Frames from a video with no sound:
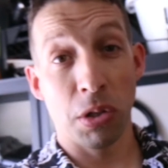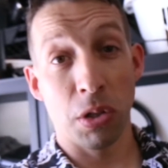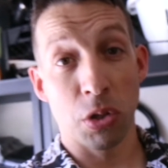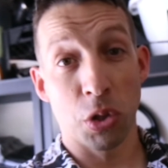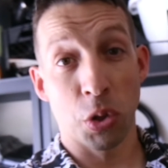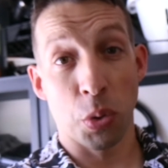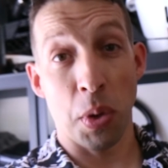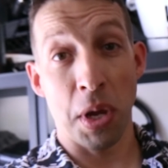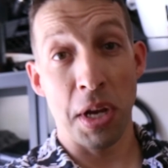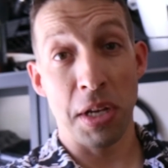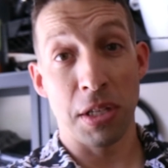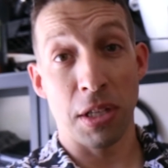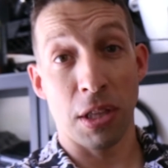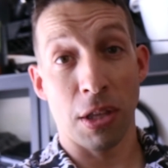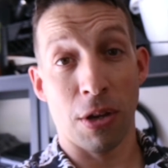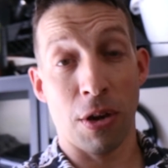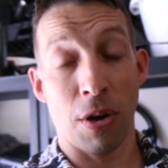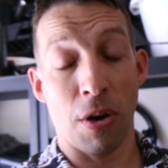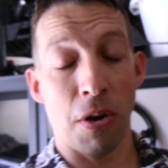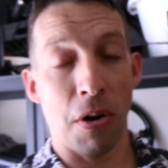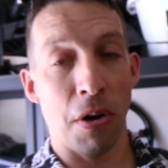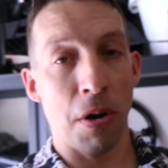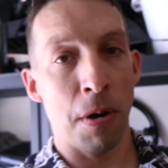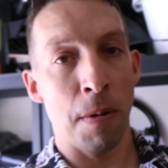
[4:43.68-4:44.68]
little tweak to the
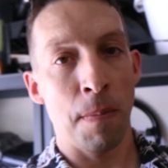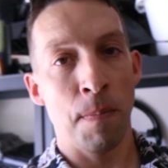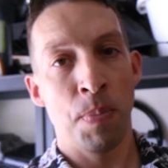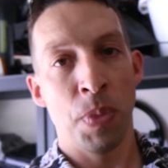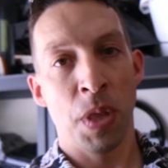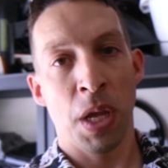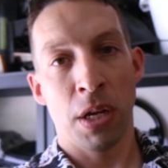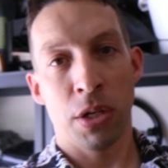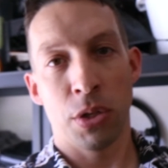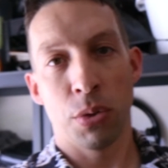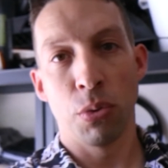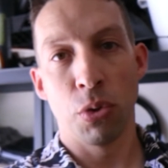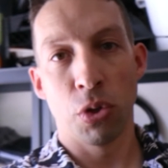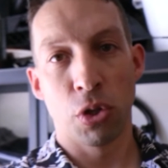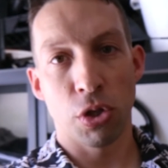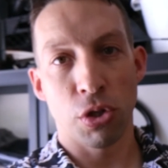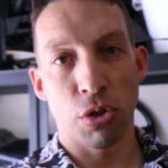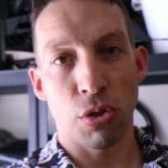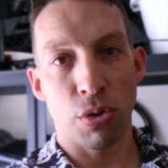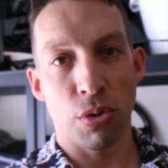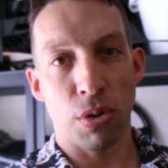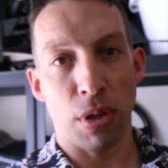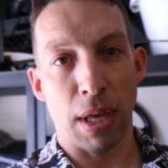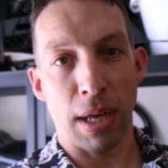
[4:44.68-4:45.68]
car to
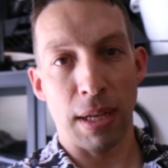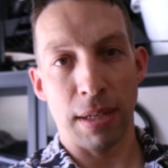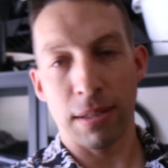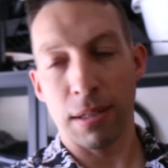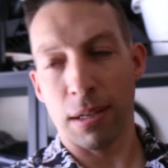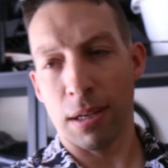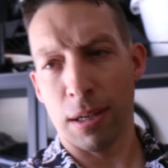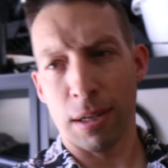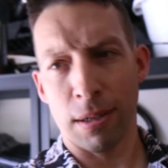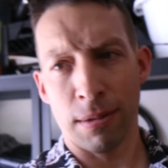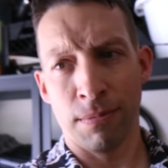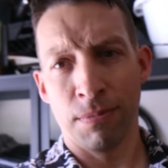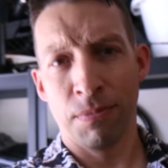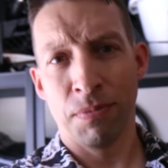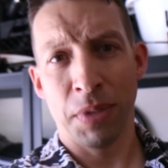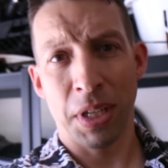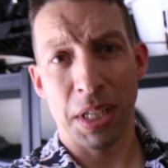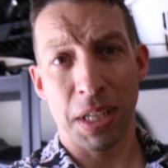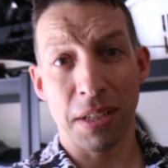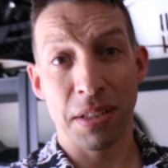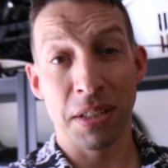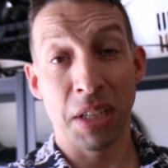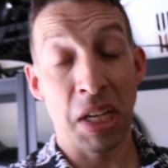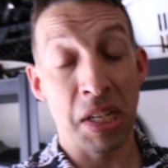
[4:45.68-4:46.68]
ensure that
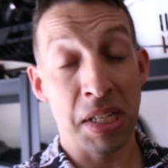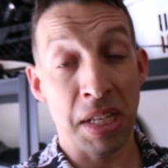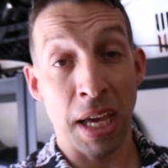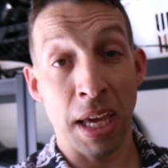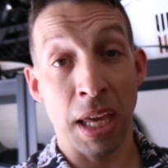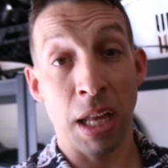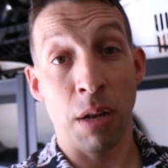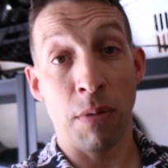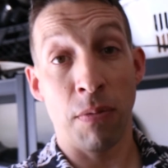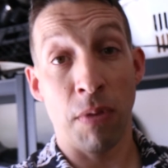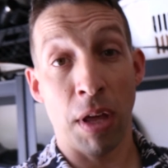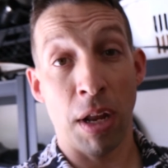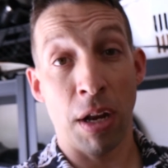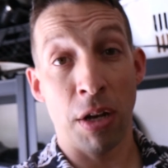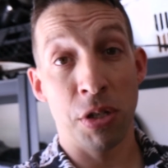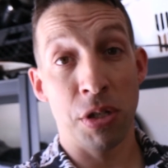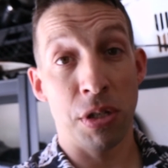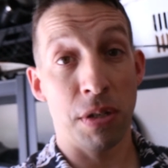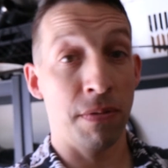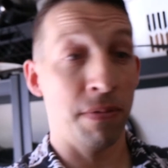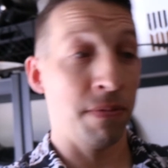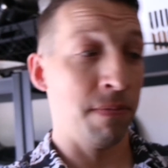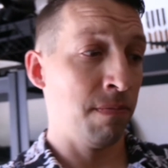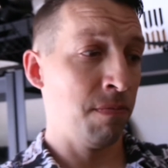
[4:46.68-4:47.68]
it doesn't get taken advantage
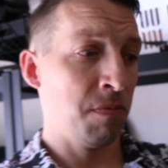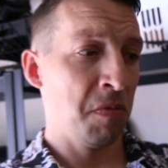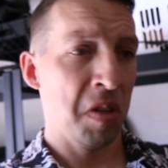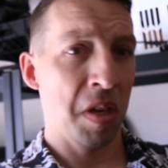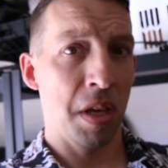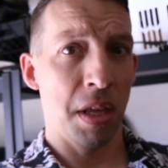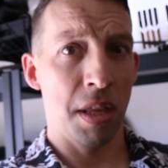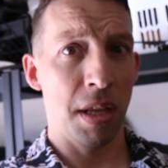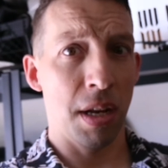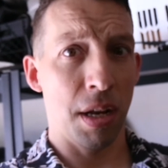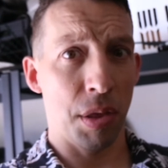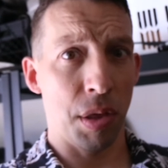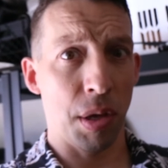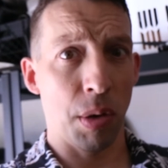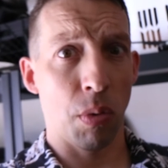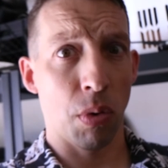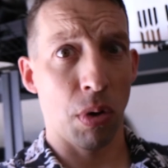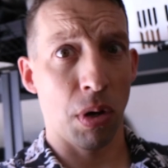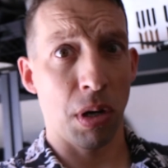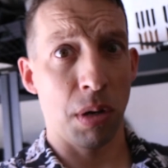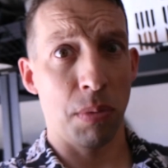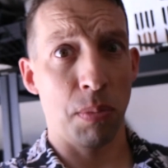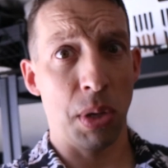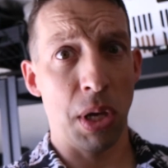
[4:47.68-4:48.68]
of. And then I think
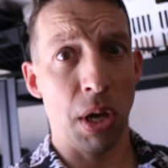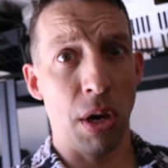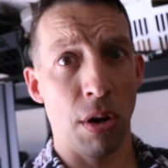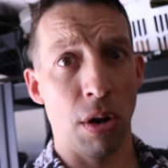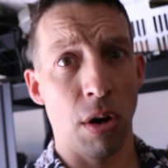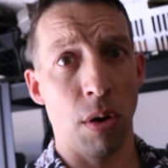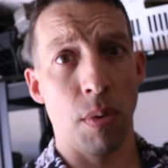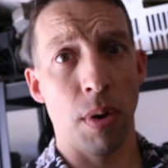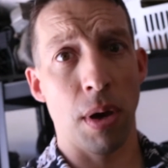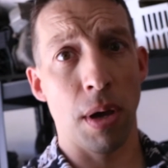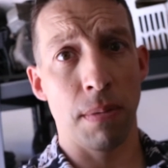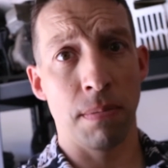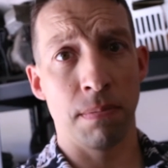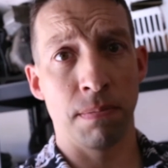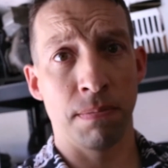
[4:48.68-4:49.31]
we're gonna be on our way.